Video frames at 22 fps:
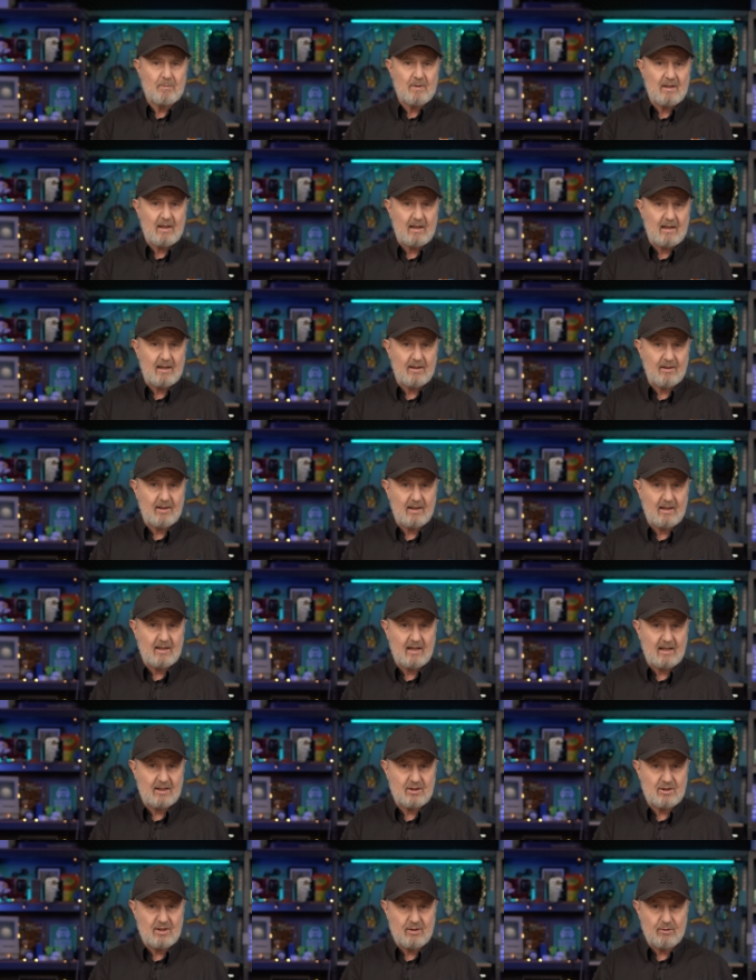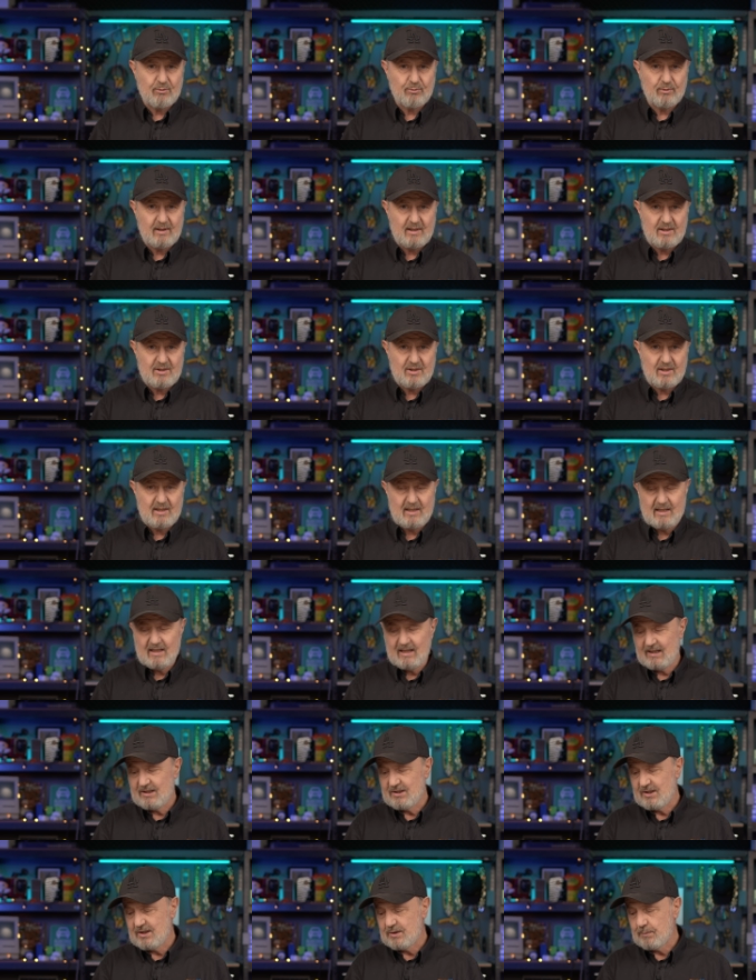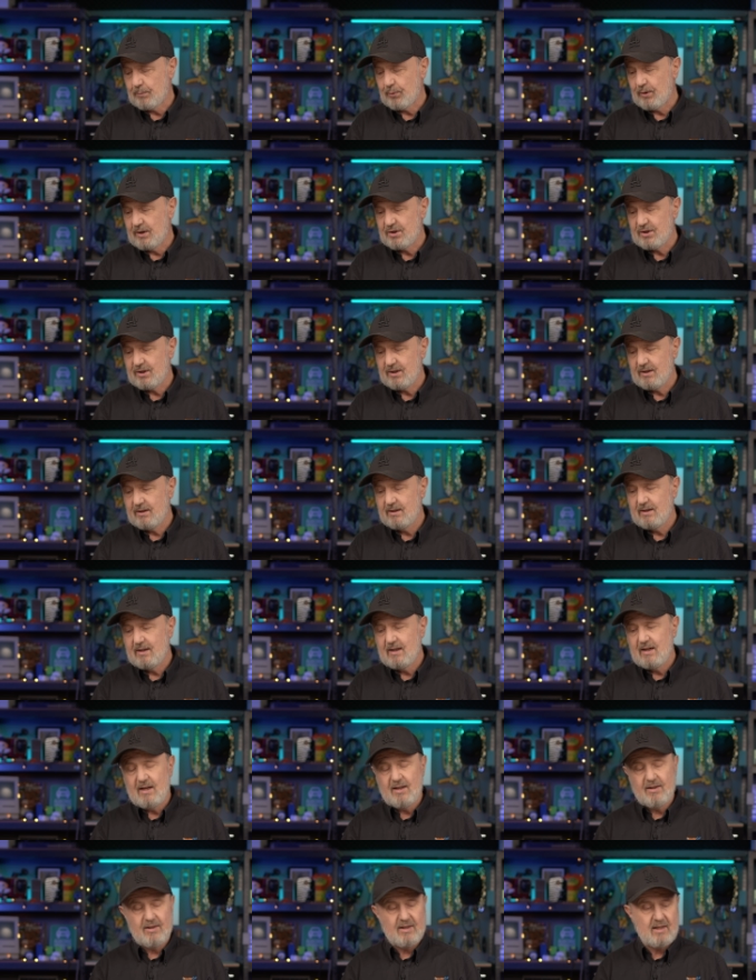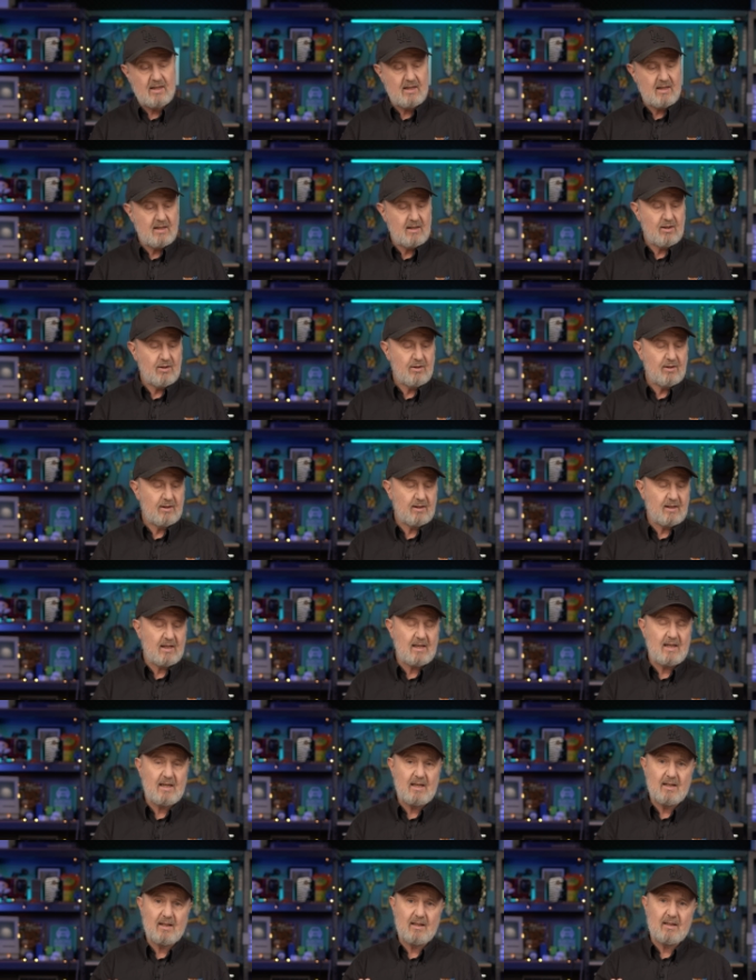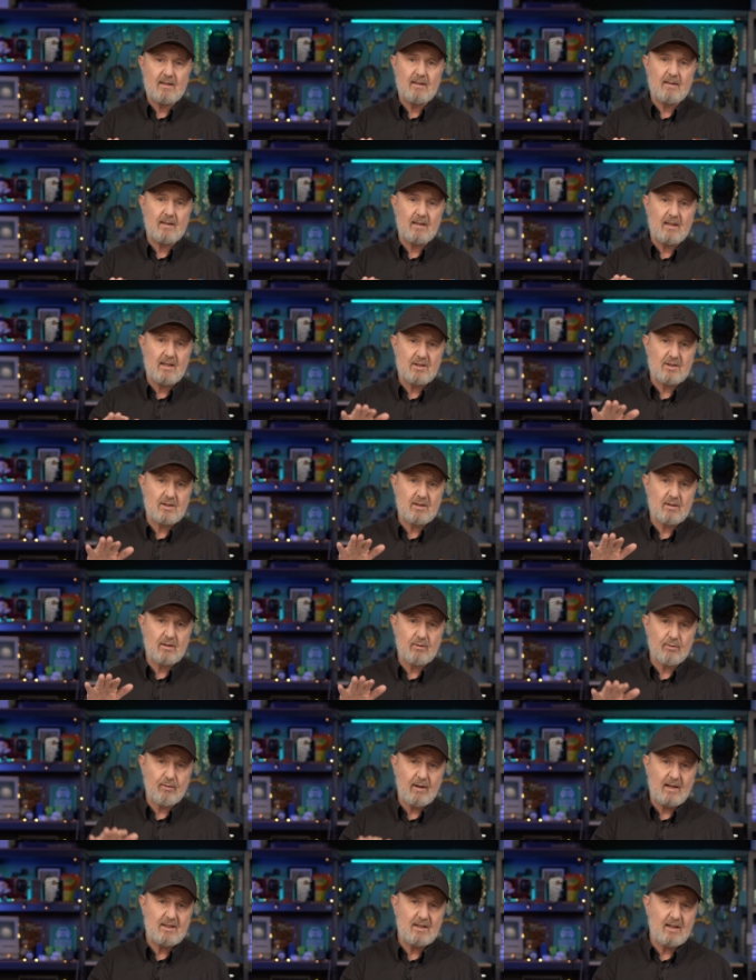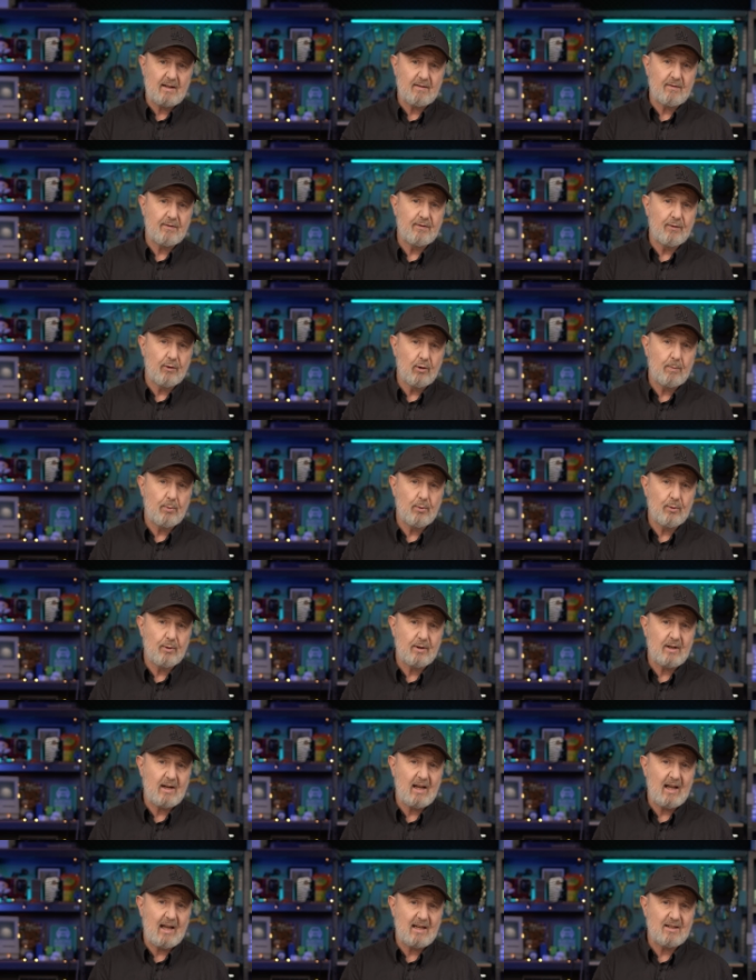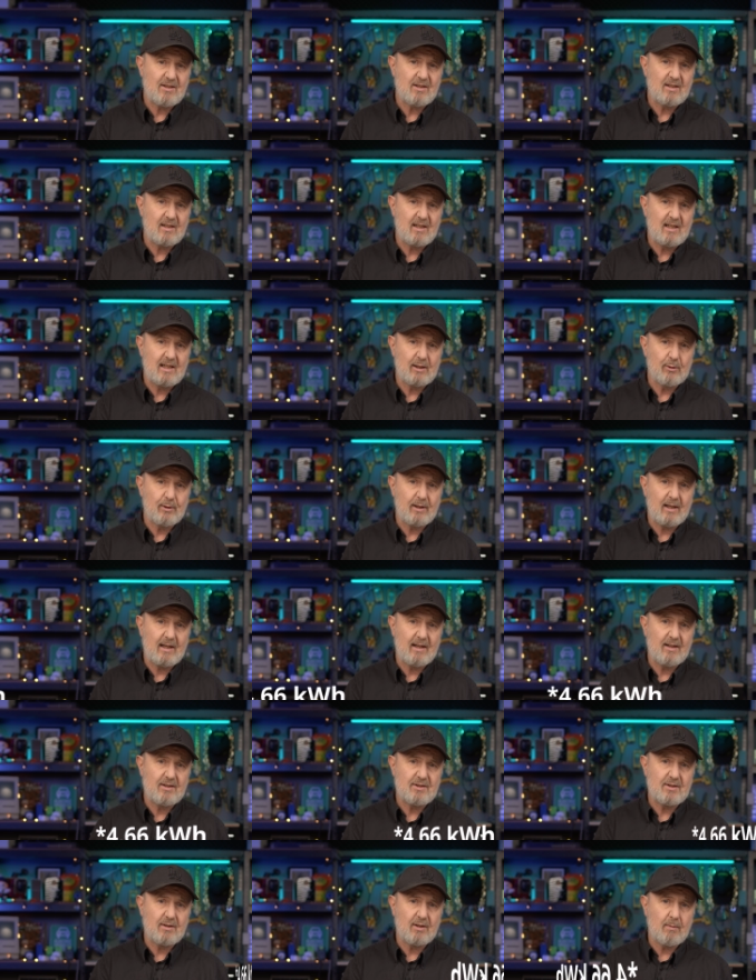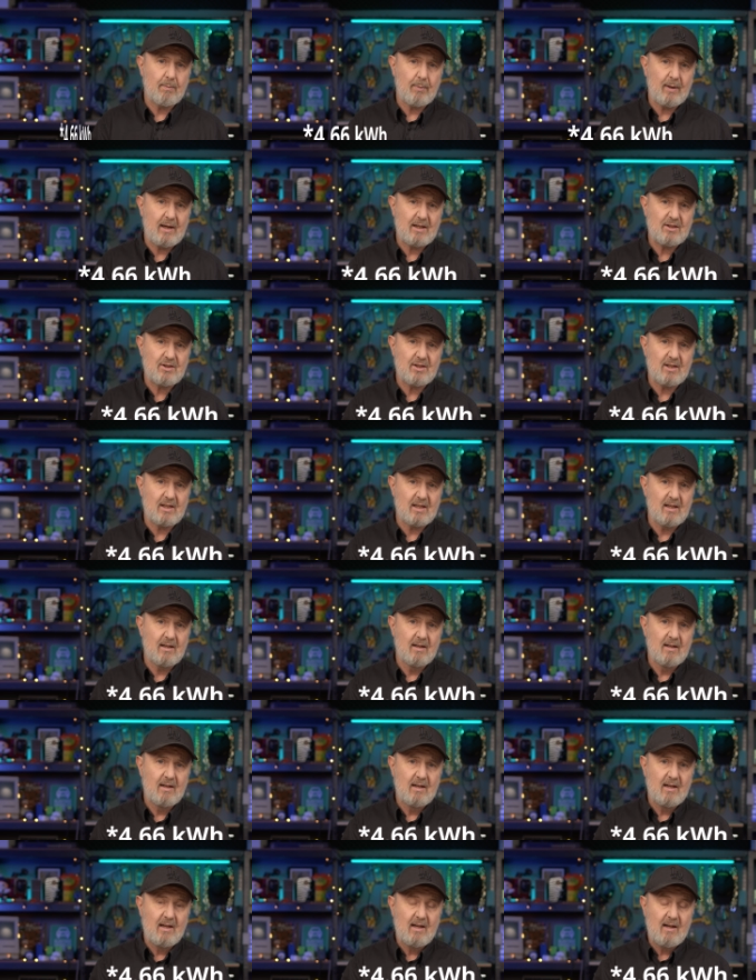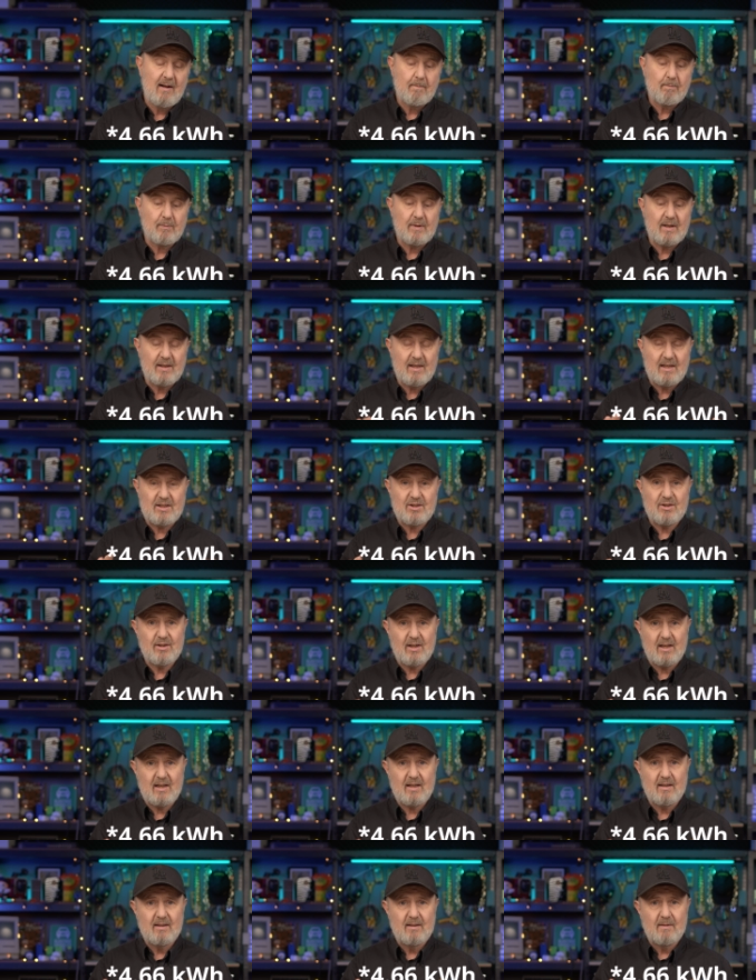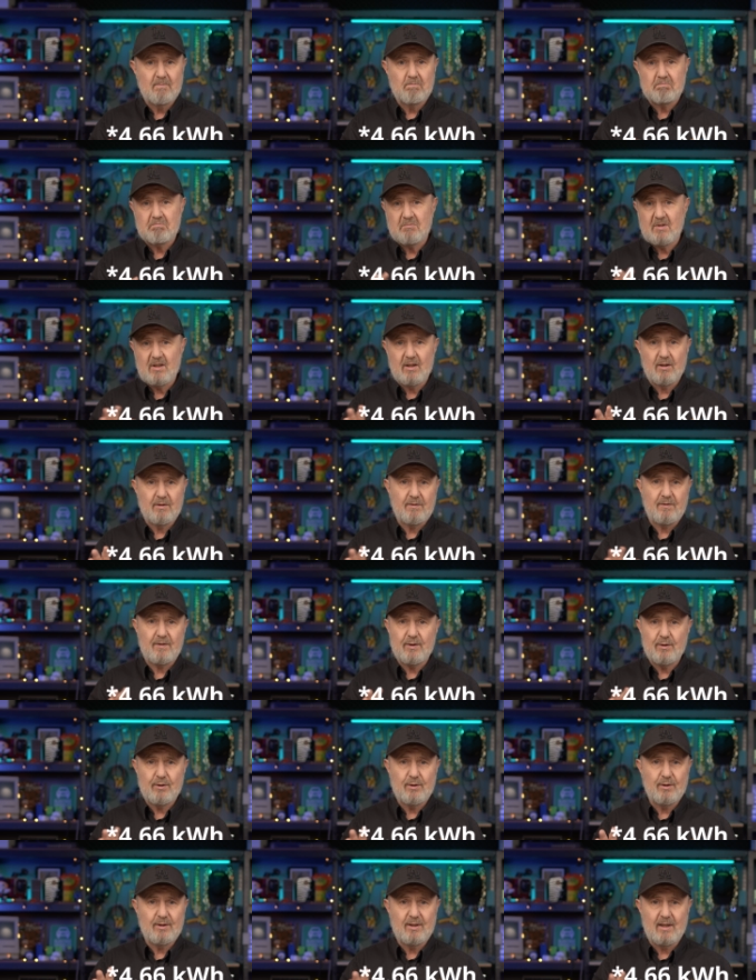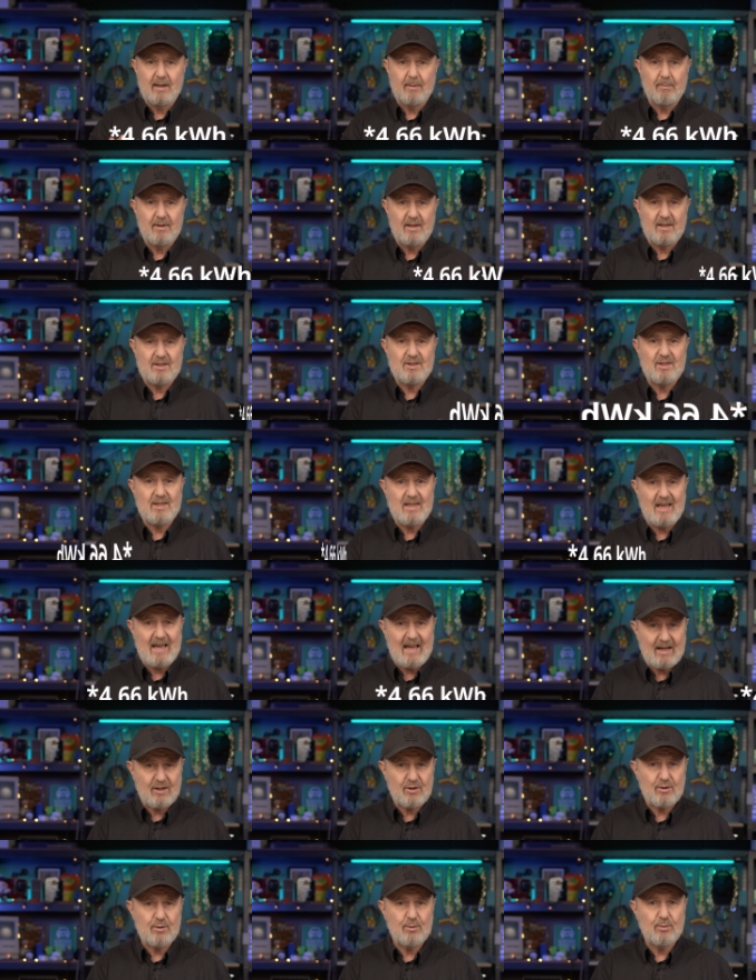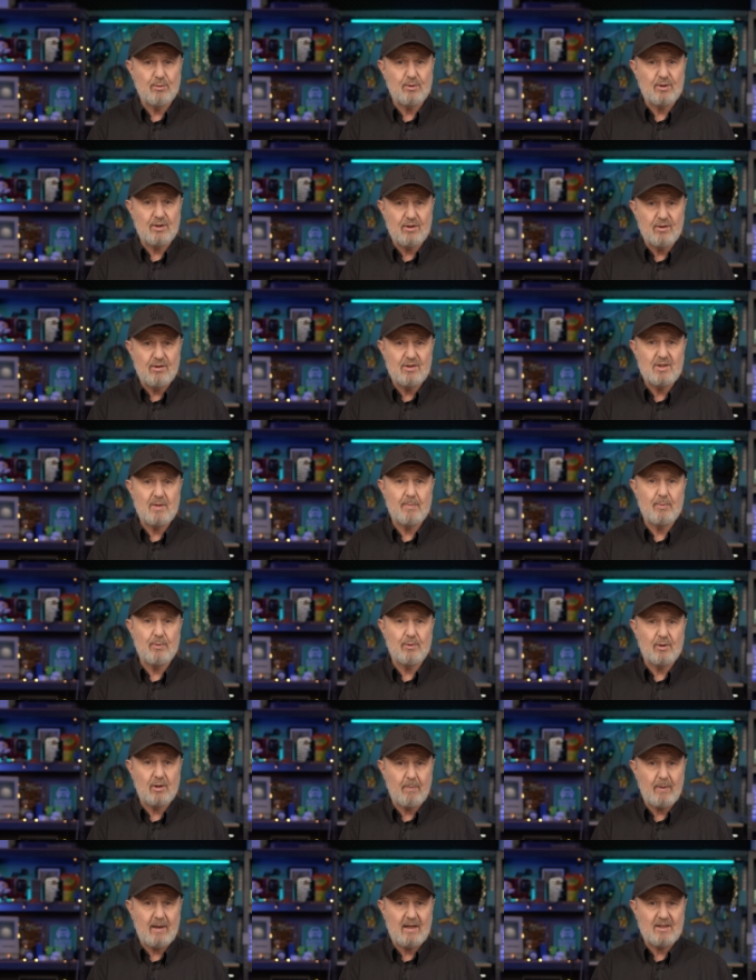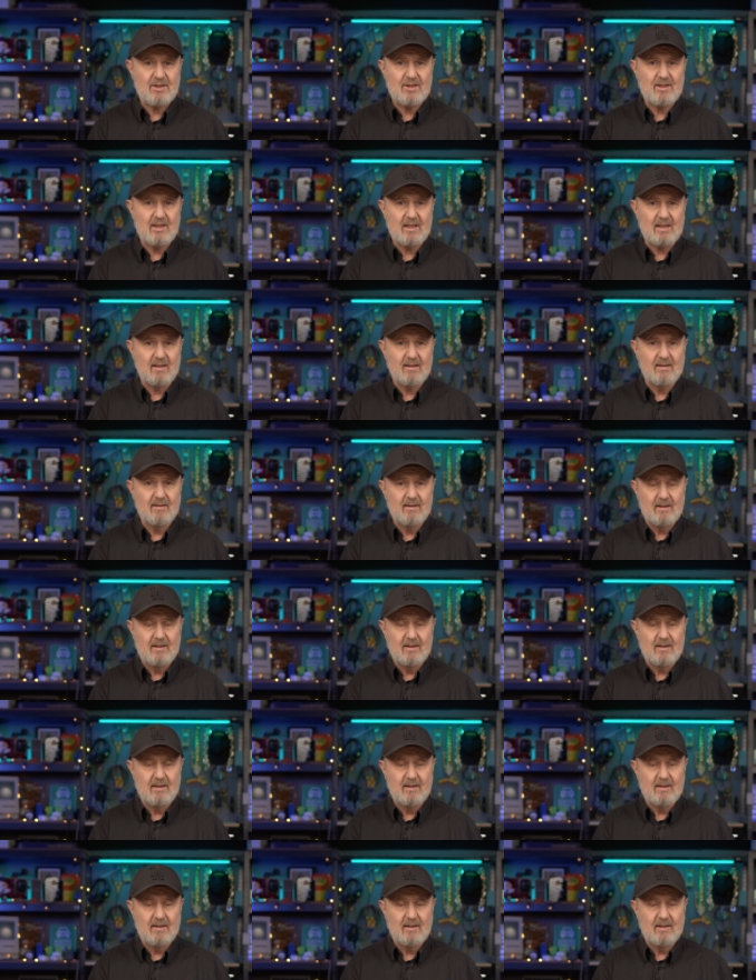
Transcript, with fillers: uh, they can actually release any excess pressure. The unit here is rated at 4.8 kilowatt hours of capacity. Now that's not a you know feel-good number, that's the actual usable capacity.